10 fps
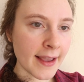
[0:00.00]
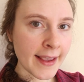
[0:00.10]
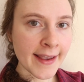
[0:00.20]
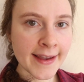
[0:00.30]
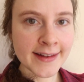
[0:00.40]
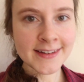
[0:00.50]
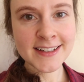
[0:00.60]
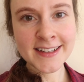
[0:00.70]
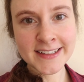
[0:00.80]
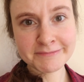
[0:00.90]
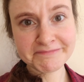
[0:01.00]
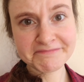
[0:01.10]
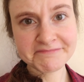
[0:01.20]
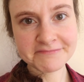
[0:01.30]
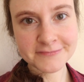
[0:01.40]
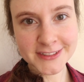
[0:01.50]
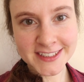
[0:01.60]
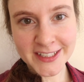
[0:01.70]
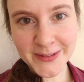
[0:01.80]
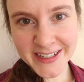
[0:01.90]
and we'll
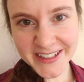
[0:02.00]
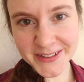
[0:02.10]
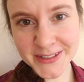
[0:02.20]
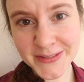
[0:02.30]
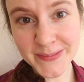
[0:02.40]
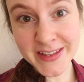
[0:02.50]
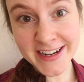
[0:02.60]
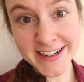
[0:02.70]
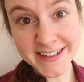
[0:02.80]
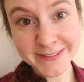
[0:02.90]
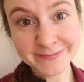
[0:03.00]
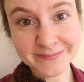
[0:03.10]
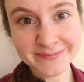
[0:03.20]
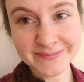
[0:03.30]
see where it goes from there.